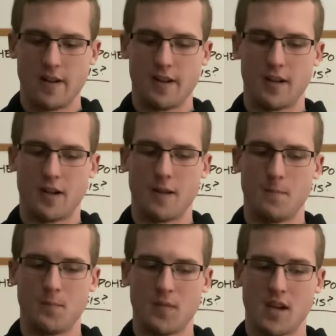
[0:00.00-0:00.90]

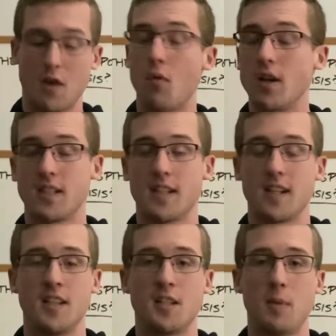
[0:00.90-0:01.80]
And I wasn't
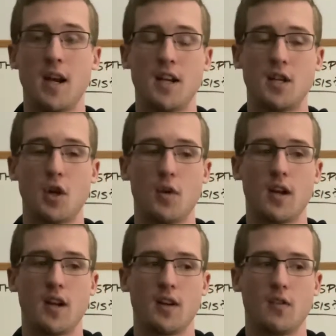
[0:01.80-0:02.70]
anticipating
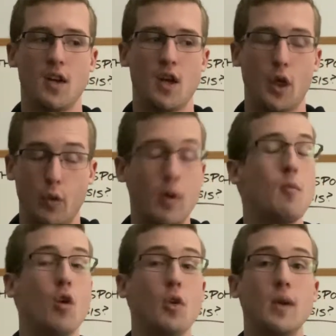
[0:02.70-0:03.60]
going 3
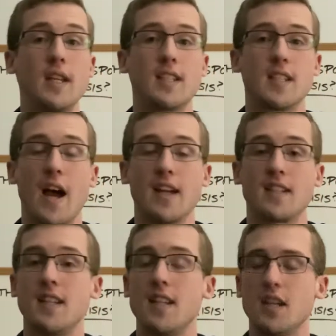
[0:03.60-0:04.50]
more weeks not
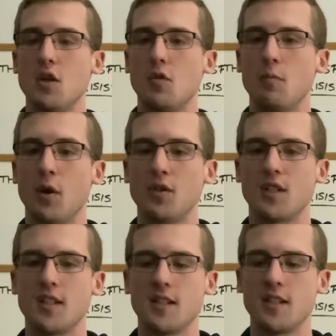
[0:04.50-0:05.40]
seeing you in
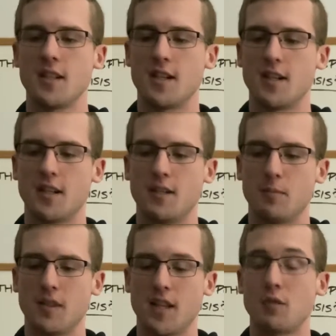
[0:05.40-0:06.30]
person,
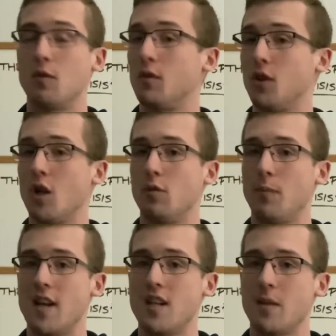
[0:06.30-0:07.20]
but that's what global
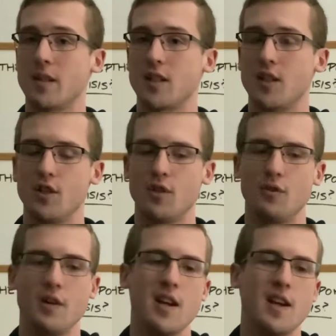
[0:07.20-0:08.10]
pandemics can
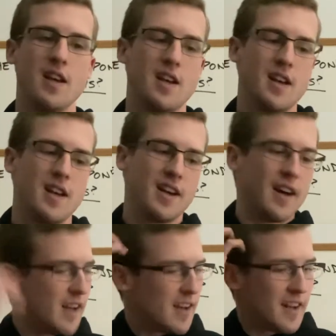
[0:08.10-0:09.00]
do.
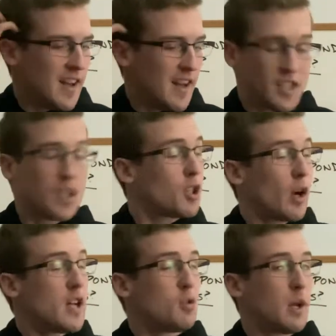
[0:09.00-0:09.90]
It's a
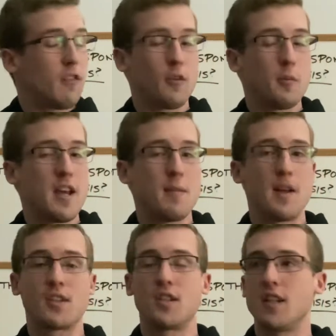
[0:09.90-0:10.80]
strange week for me. I'm
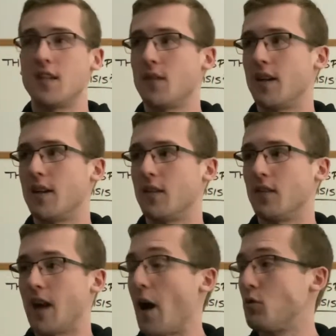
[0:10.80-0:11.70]
actually
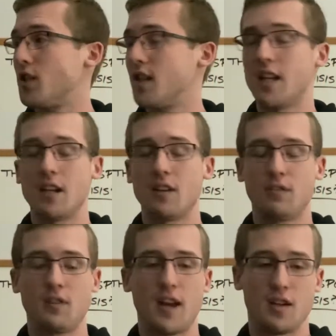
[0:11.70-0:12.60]
house
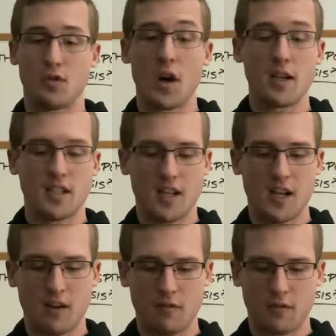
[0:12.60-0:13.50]
sitting and dog
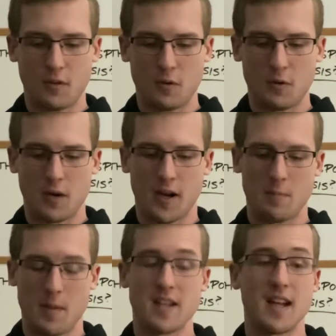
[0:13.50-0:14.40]
sitting for
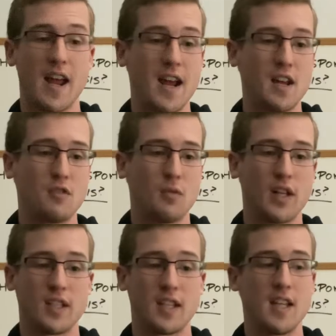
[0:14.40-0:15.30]
my dad
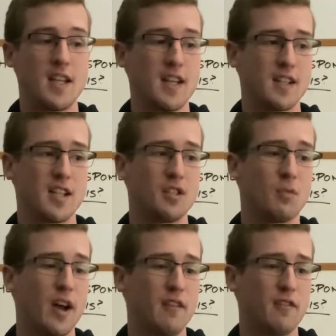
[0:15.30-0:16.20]
while he and his
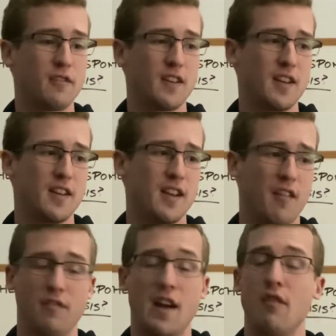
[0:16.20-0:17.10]
wife
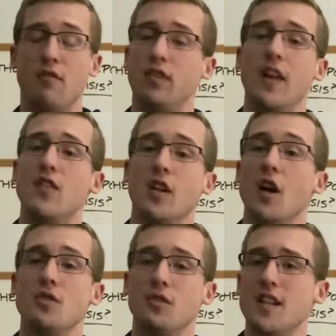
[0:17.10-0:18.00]
have now fled the
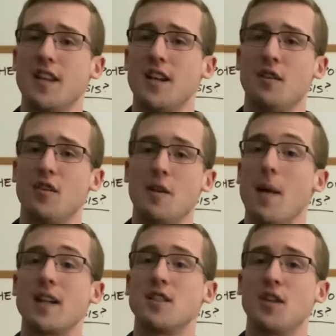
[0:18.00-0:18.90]
country. They are in
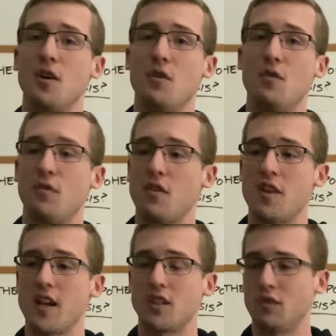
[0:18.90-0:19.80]
Mexico for the
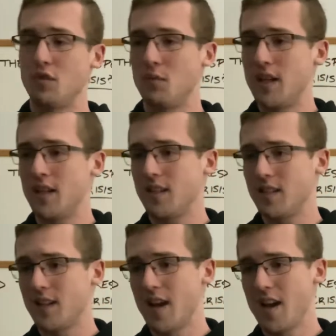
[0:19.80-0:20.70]
next few weeks.